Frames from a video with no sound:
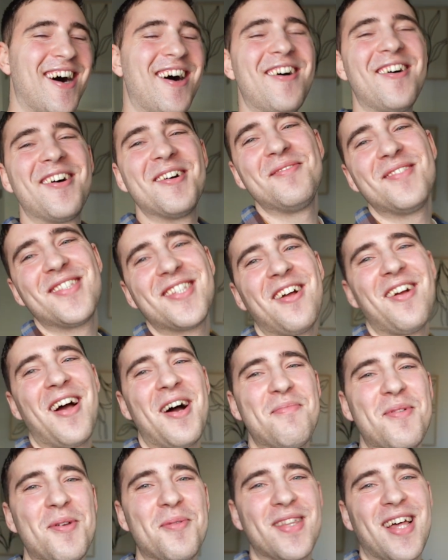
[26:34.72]
Oh, I'm so
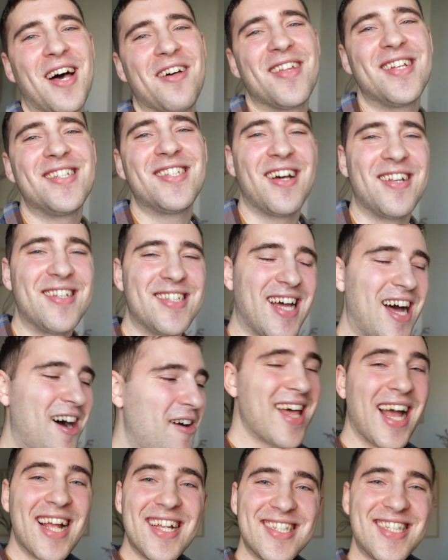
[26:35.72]
happy with how they turned
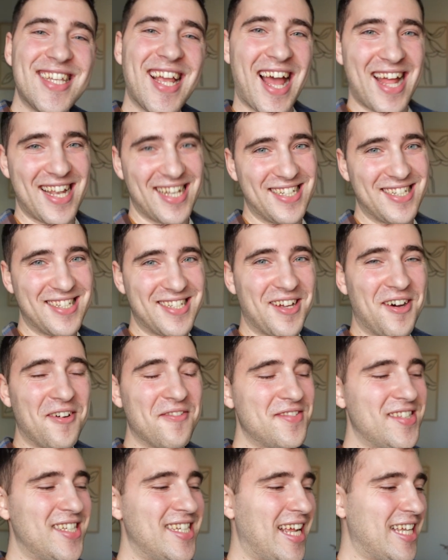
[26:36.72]
out. That is the end
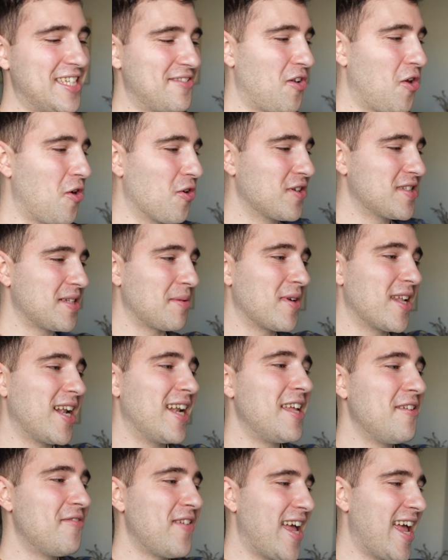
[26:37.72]
of today's vlog, so I'm gonna
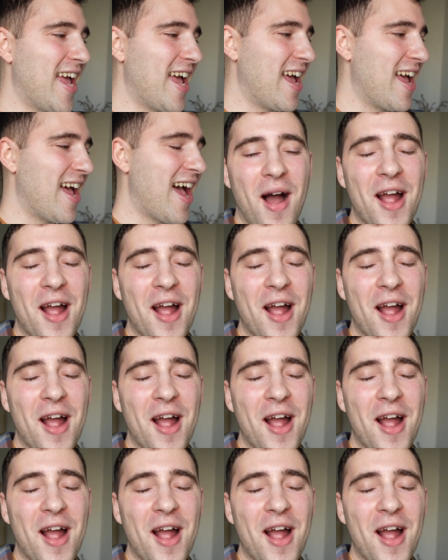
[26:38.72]
leave it here.